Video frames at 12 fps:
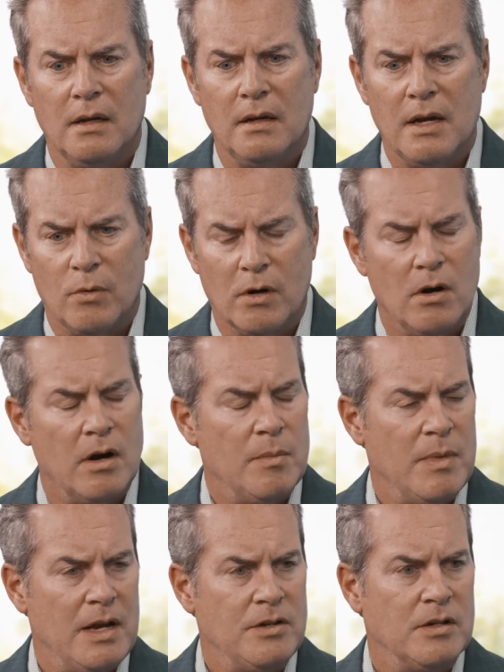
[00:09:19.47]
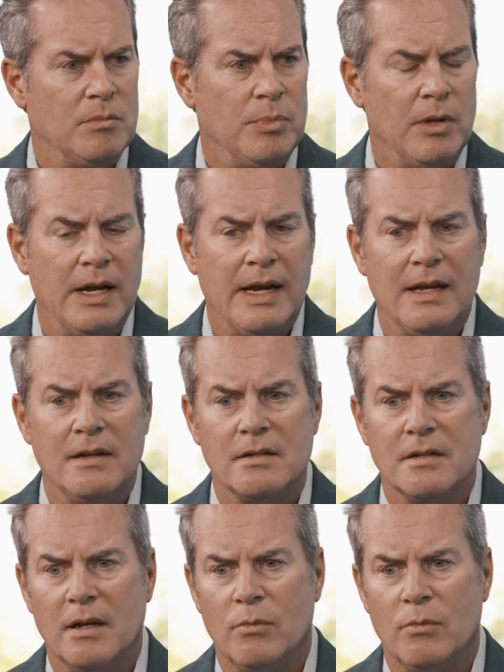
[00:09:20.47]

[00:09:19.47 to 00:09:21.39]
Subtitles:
network automation plans.